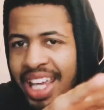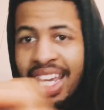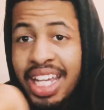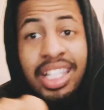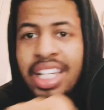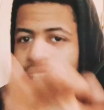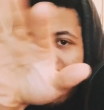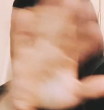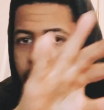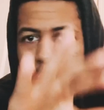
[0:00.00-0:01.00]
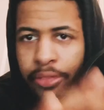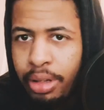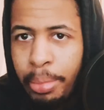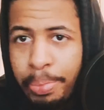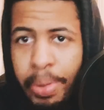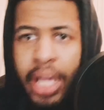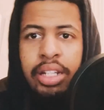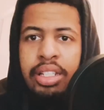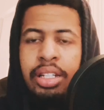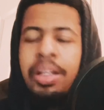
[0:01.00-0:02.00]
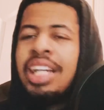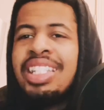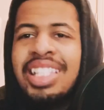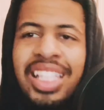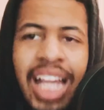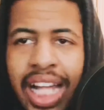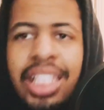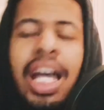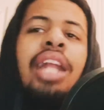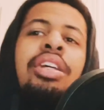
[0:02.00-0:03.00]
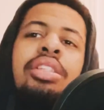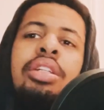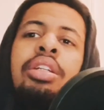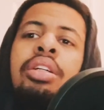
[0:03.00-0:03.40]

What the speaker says: Easy. It's not even up for debate because he's that talented.